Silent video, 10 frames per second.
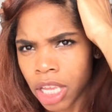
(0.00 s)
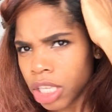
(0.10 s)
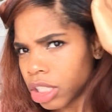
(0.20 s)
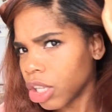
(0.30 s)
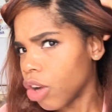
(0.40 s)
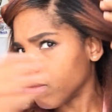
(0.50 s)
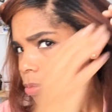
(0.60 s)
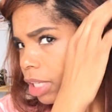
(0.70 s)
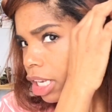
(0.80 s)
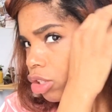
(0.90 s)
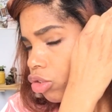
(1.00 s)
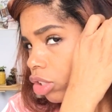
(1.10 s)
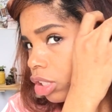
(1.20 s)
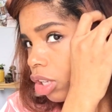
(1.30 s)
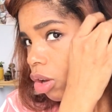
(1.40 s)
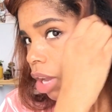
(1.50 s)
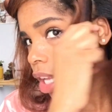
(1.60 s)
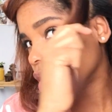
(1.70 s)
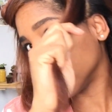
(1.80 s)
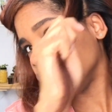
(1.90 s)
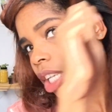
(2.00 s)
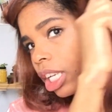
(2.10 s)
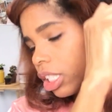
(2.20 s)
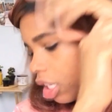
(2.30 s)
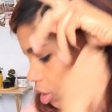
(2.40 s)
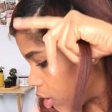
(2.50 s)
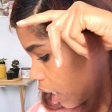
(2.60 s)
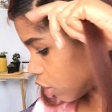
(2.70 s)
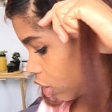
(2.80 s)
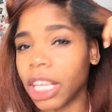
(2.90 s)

So from there you just go ahead on, you take another section.